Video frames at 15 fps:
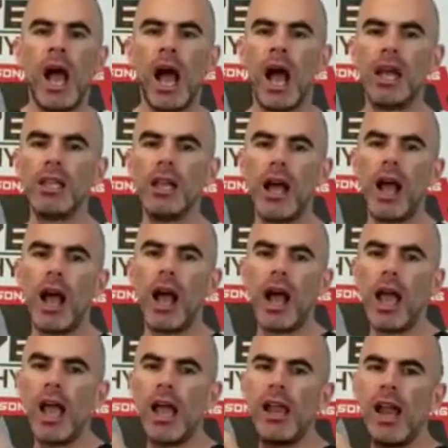On,
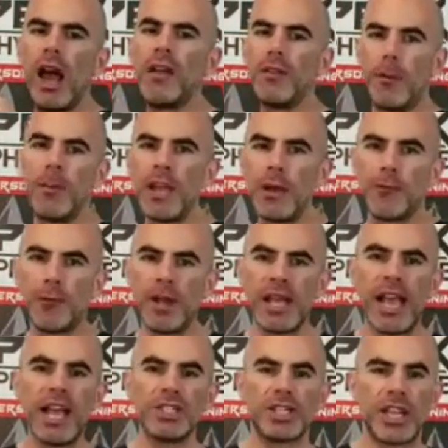and on the Peak Freak
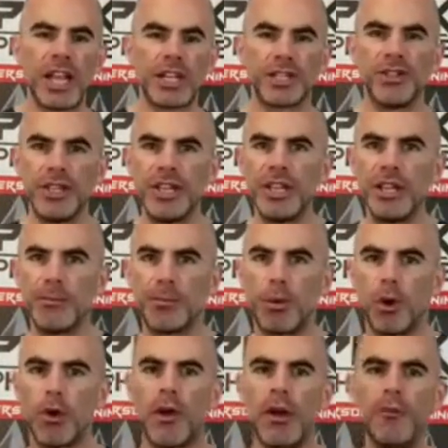Educational Eating
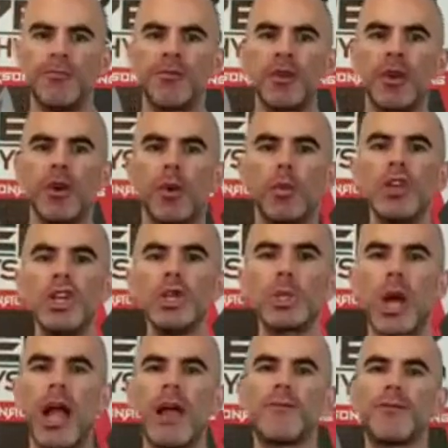Program, we
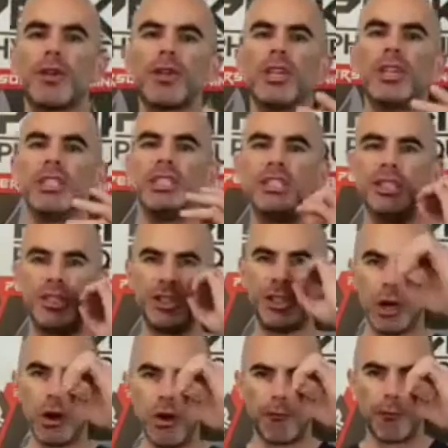try for
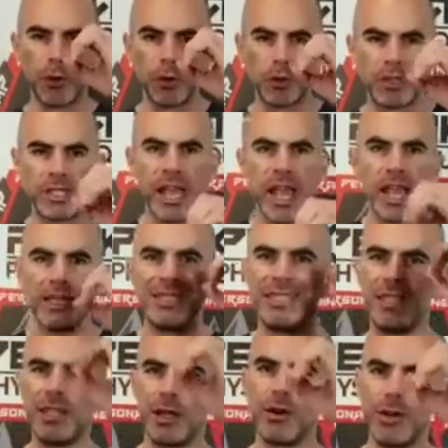zero fruits,
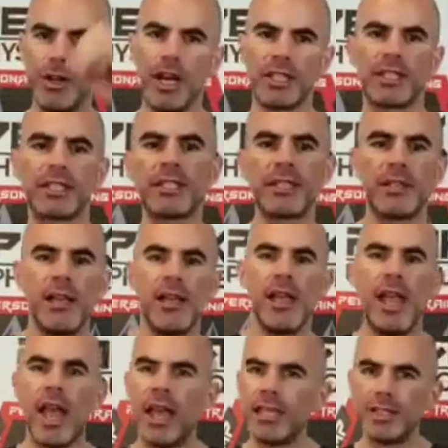zero nuts,
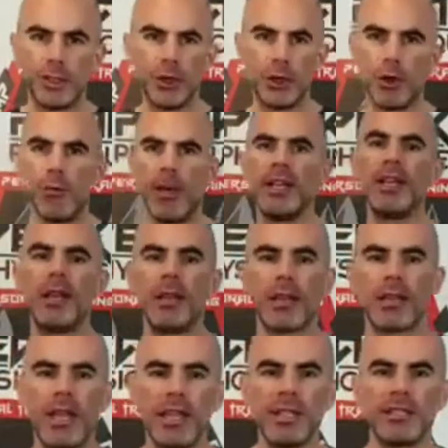and zero many other
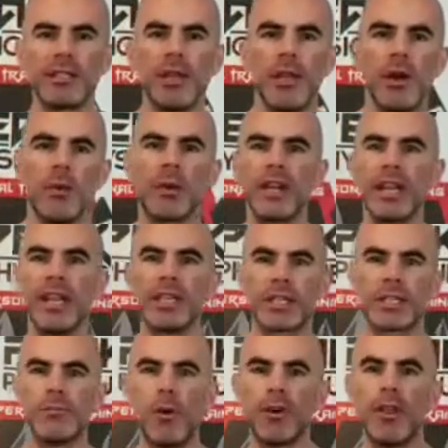things. We're gonna get to
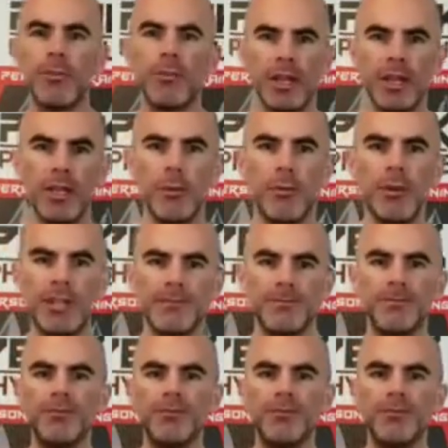some more of them in a little bit,